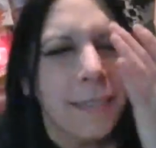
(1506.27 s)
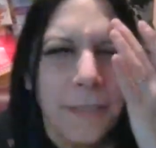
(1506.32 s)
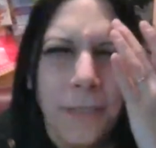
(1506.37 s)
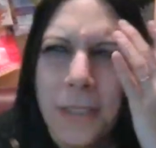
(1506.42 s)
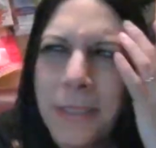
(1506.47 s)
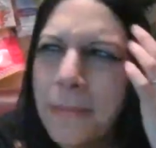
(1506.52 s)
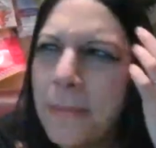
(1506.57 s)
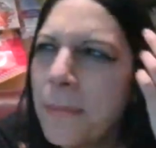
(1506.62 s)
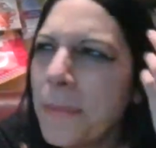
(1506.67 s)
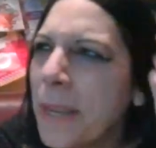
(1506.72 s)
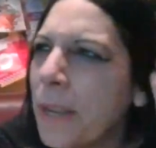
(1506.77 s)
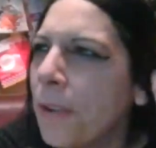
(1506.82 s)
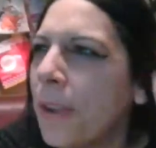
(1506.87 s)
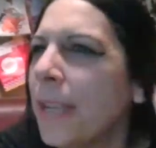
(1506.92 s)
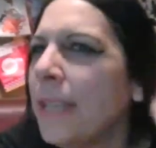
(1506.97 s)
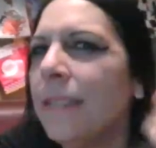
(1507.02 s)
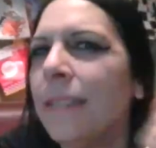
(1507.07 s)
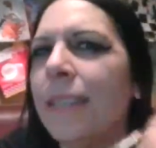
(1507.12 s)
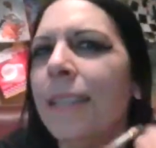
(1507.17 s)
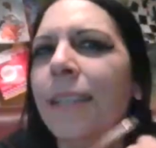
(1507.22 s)
Am I
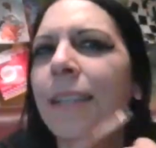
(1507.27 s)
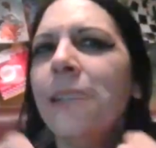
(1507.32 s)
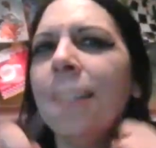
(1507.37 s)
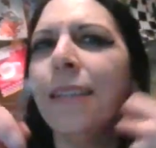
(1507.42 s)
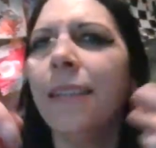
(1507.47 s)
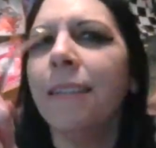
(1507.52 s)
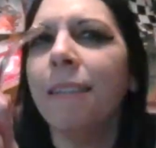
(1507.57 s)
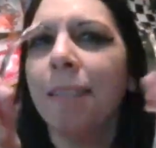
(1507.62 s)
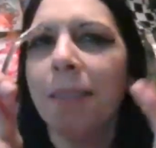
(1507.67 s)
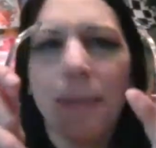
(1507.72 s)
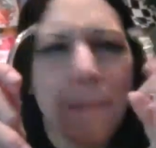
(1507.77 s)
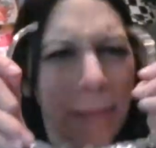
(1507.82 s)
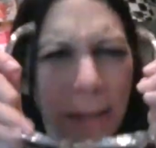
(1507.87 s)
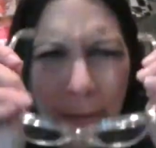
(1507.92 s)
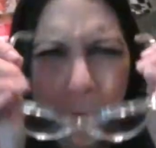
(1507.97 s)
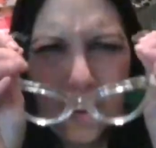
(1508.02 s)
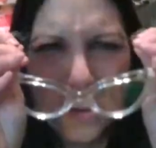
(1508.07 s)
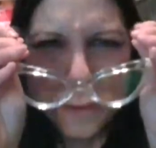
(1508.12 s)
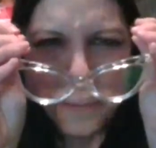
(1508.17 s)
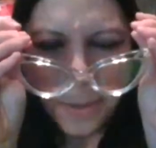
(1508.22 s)
crazy?
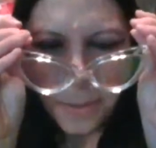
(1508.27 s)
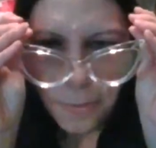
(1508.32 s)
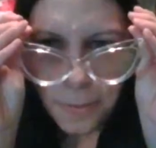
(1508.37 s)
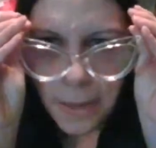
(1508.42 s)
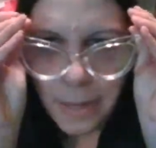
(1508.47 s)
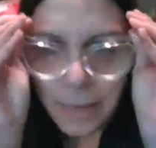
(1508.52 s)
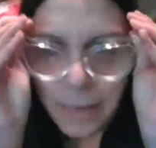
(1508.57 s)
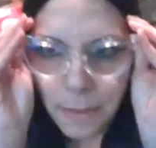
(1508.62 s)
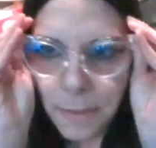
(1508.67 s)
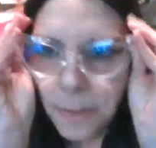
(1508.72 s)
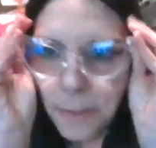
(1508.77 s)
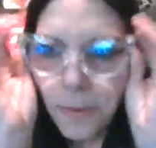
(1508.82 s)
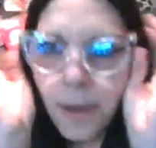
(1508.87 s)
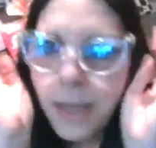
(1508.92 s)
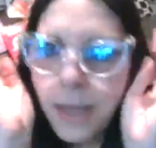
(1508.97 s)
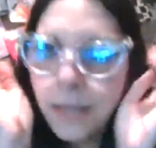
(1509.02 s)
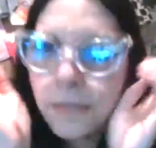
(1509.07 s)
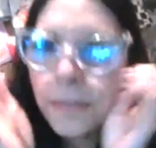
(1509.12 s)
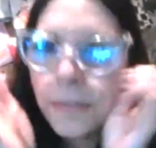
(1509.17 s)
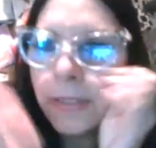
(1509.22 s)
Am I
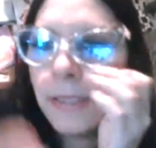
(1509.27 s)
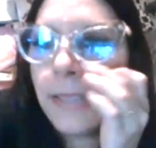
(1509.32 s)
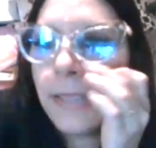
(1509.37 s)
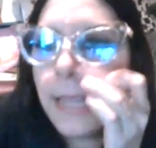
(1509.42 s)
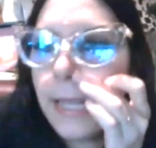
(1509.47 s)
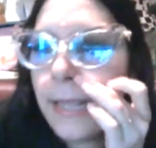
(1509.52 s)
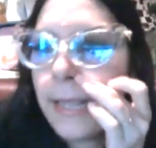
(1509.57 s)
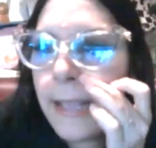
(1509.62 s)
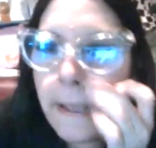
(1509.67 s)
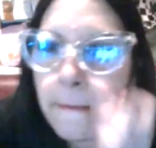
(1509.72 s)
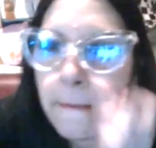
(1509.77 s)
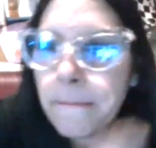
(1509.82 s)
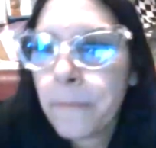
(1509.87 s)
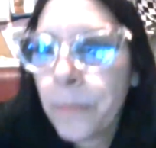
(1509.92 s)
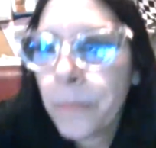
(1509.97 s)
wild for thinking that?